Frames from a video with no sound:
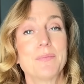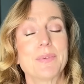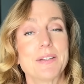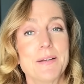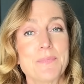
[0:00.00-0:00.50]

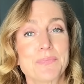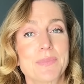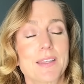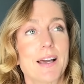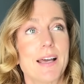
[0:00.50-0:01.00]
but
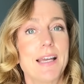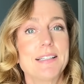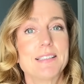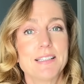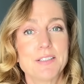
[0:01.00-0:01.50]

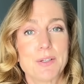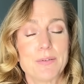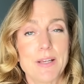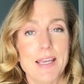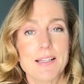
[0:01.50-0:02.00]
it did
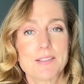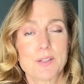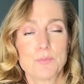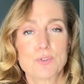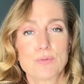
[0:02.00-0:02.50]
create
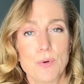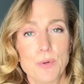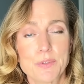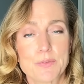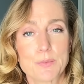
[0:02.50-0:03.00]
some
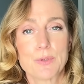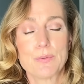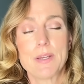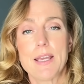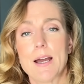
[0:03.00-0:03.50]
trolls from
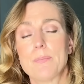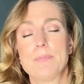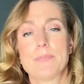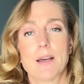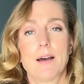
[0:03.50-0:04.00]
Korea
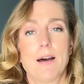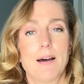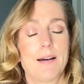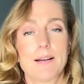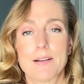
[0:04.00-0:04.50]

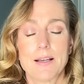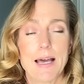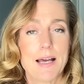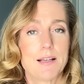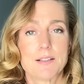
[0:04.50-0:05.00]

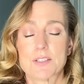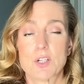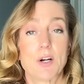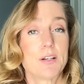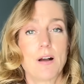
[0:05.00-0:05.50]

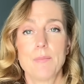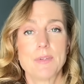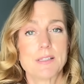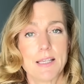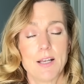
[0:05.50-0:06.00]
started
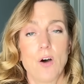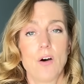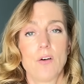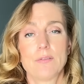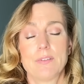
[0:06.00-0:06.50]
commenting
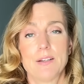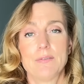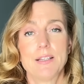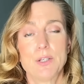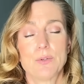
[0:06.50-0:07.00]
on
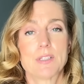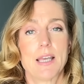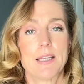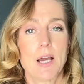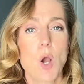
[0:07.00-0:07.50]
that video
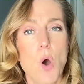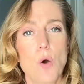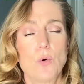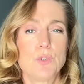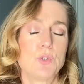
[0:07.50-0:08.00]
saying like,
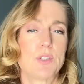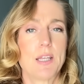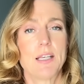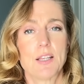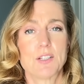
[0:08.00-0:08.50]
oh, you
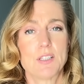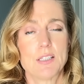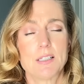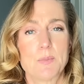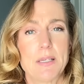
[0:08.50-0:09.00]
think that she
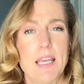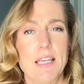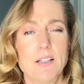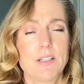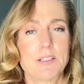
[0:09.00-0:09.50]
didn't speak
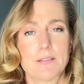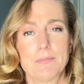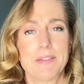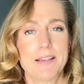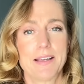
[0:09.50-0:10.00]
English?
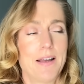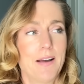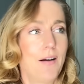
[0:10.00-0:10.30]
I'm like,